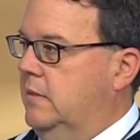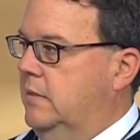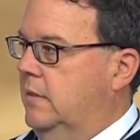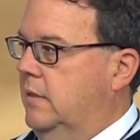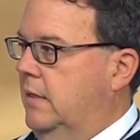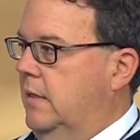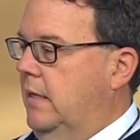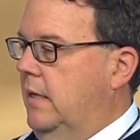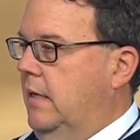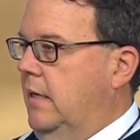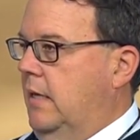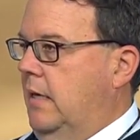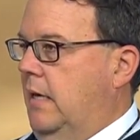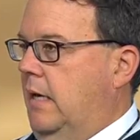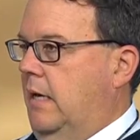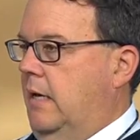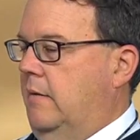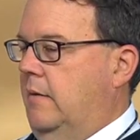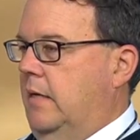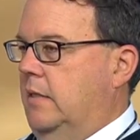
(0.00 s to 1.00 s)
Mm -hmm
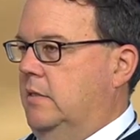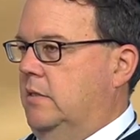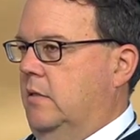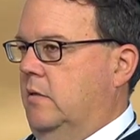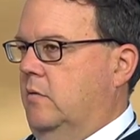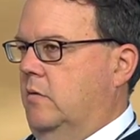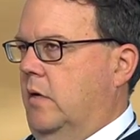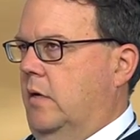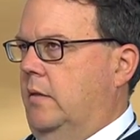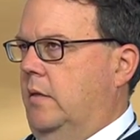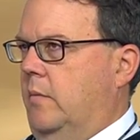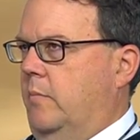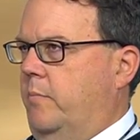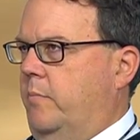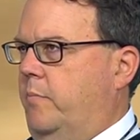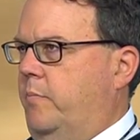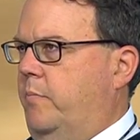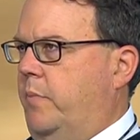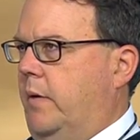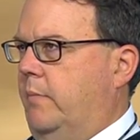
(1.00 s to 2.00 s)
and that's a, on the
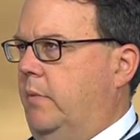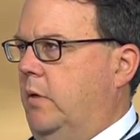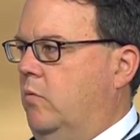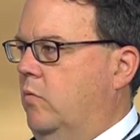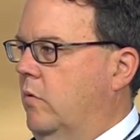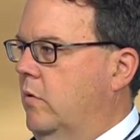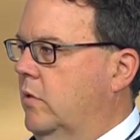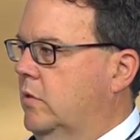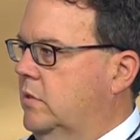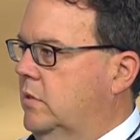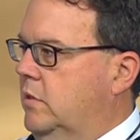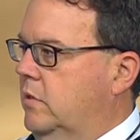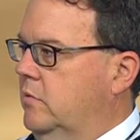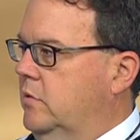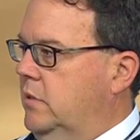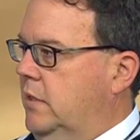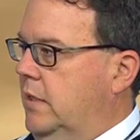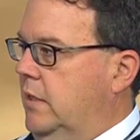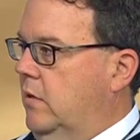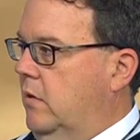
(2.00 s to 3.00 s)
Public Works near
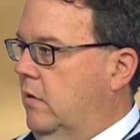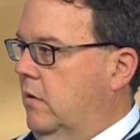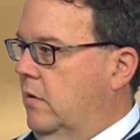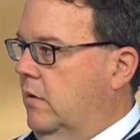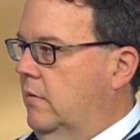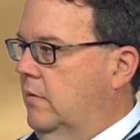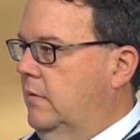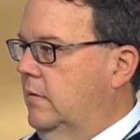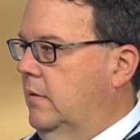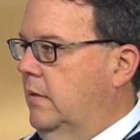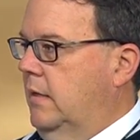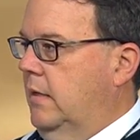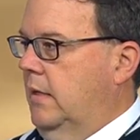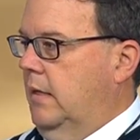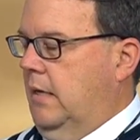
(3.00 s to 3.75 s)
City Hall.